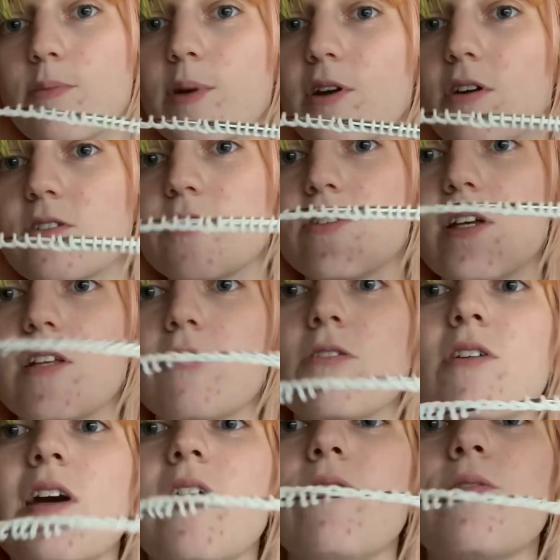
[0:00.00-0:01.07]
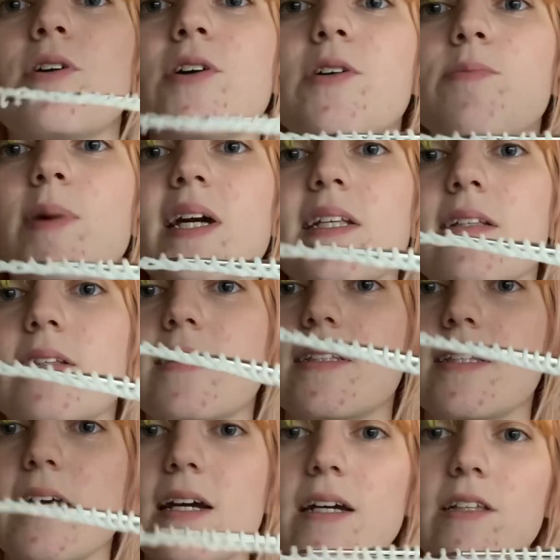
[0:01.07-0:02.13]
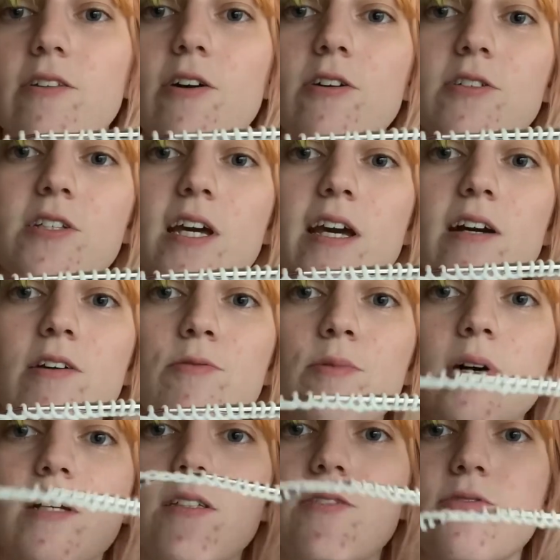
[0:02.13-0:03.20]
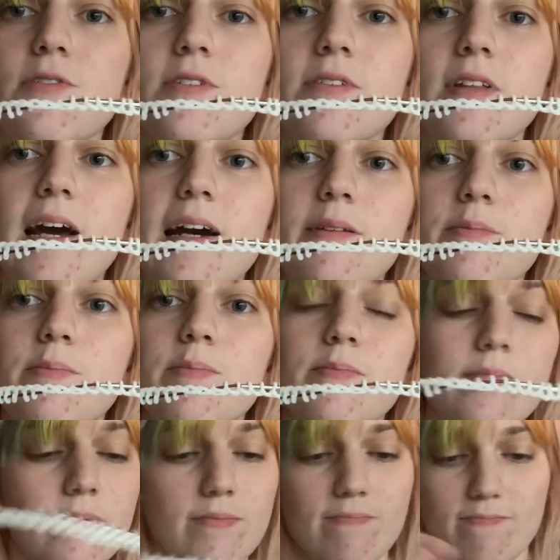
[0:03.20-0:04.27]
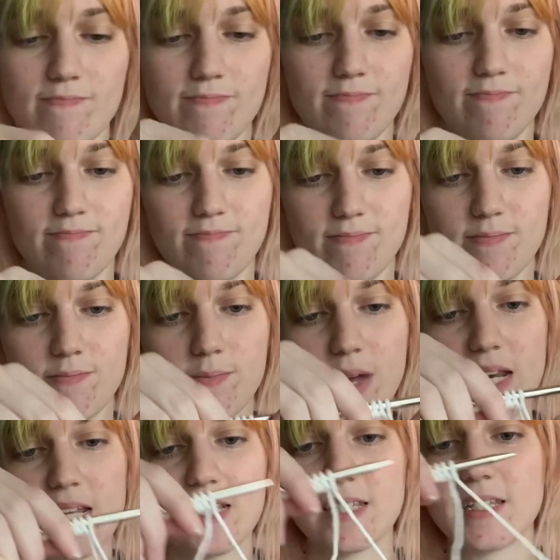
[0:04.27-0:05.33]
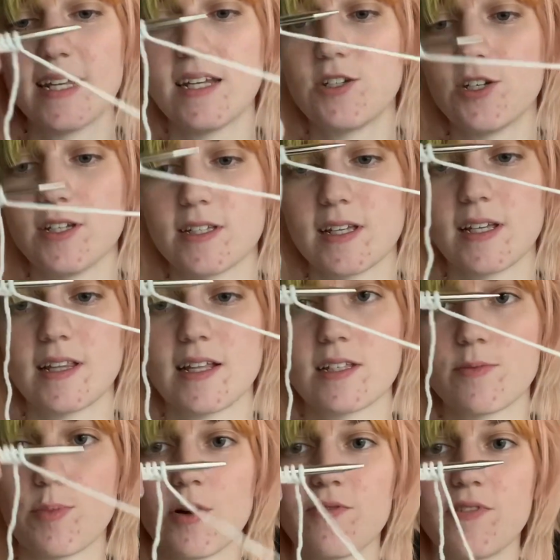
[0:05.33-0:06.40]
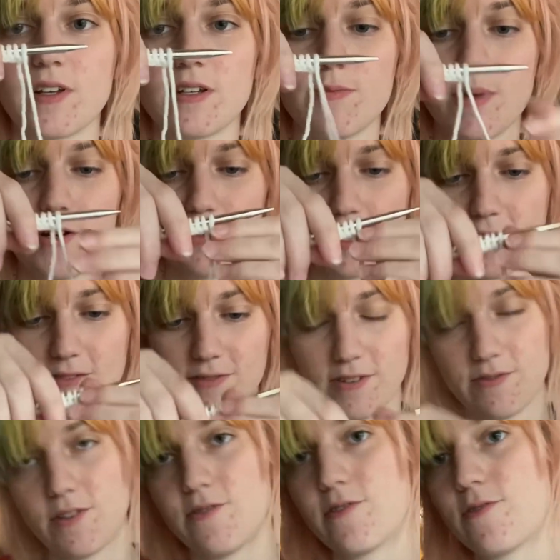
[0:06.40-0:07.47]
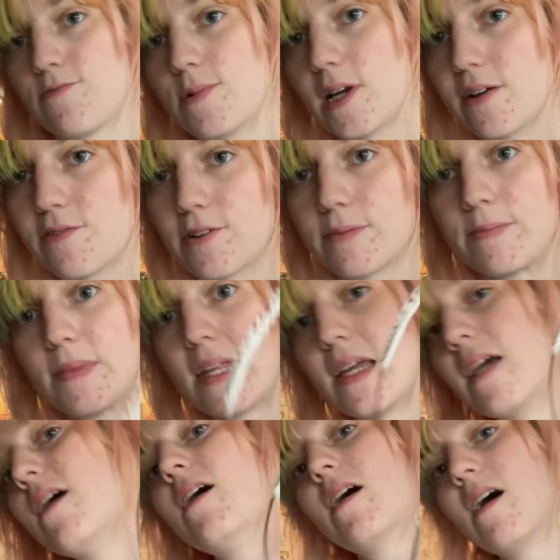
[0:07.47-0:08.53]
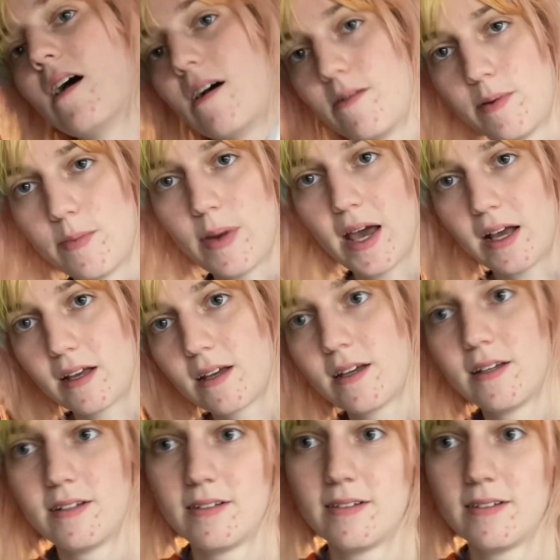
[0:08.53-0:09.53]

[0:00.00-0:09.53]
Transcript: But also, like, look how good my long tail was for that many stitches. Like, that's a perfect amount to have left over. Whatever. I'll be back.